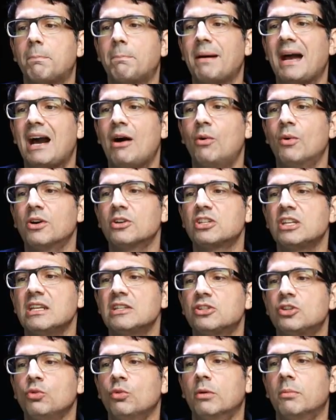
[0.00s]
power
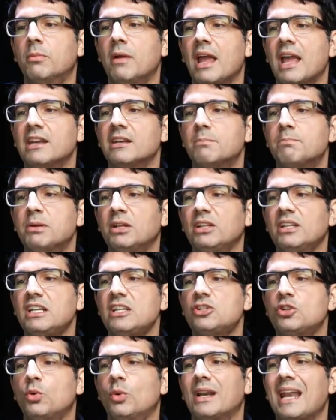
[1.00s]
to and
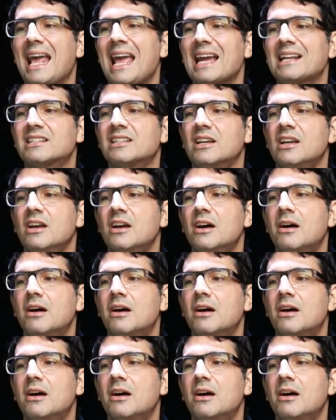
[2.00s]
ability to enact